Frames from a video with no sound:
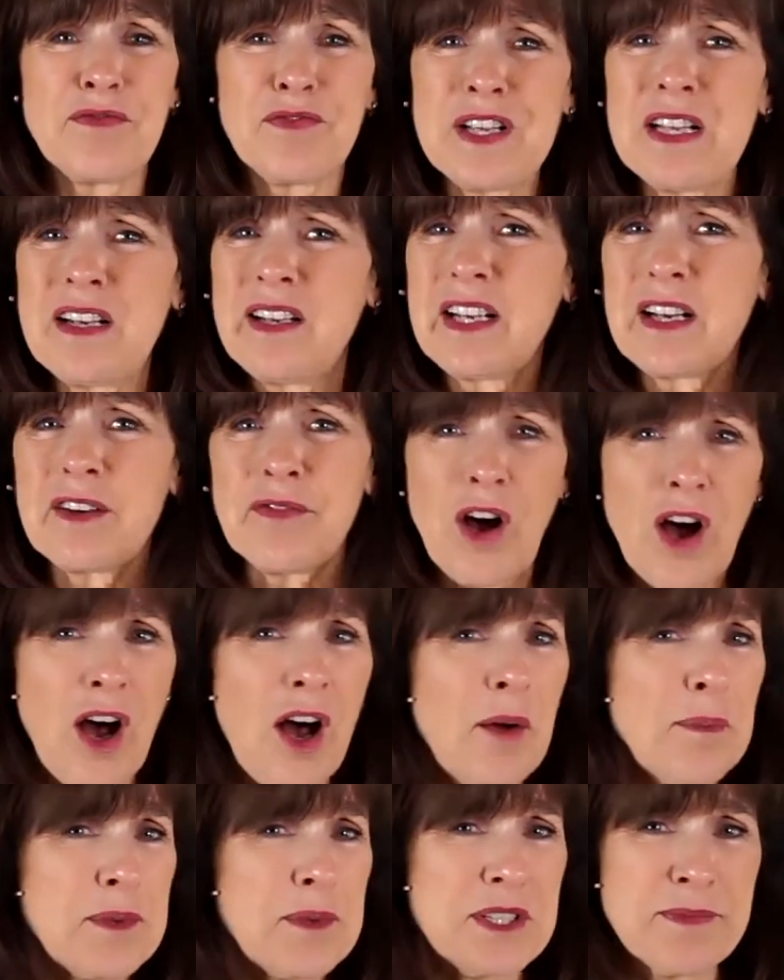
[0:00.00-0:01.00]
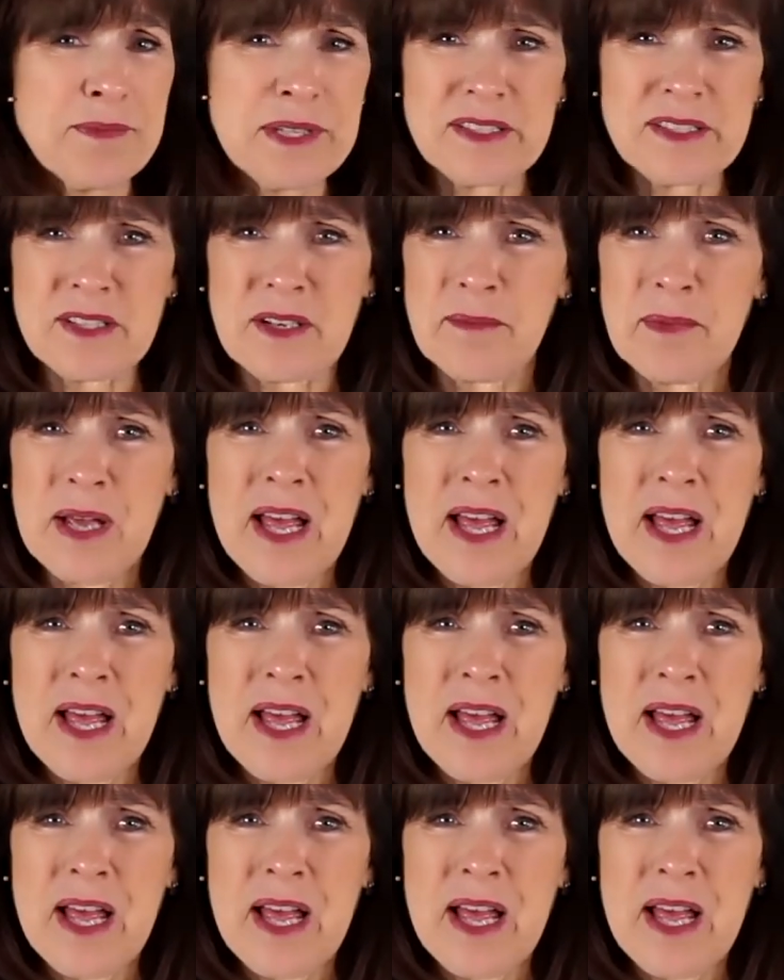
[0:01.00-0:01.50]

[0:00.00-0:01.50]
feeling of optimism